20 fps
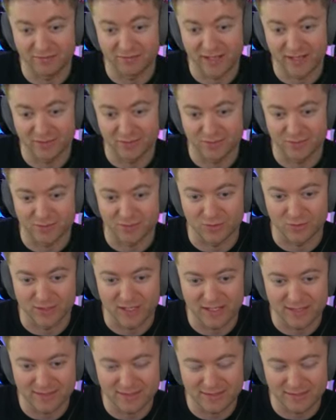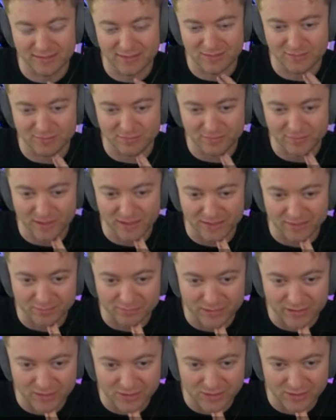Now there's no knight takes uh,
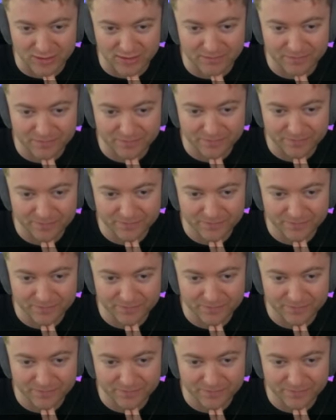bishop.